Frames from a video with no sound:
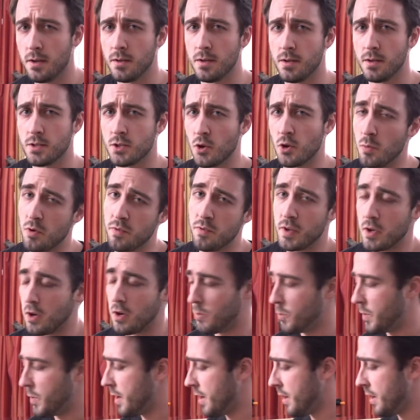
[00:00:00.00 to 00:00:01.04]
So moving on,
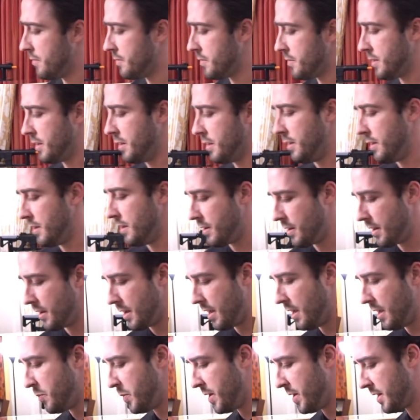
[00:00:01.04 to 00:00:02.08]
we have the
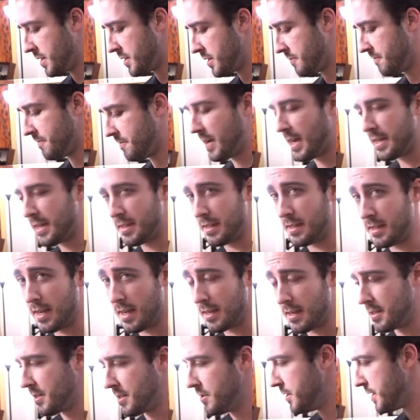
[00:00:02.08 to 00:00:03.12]
Apex Fast
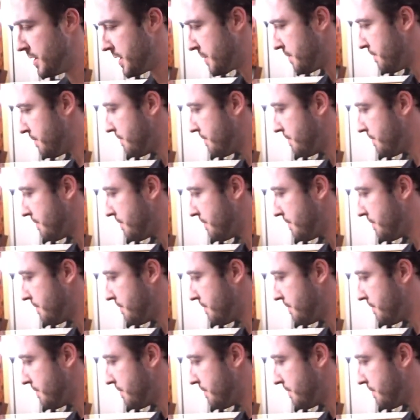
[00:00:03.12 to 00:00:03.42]
Attack series.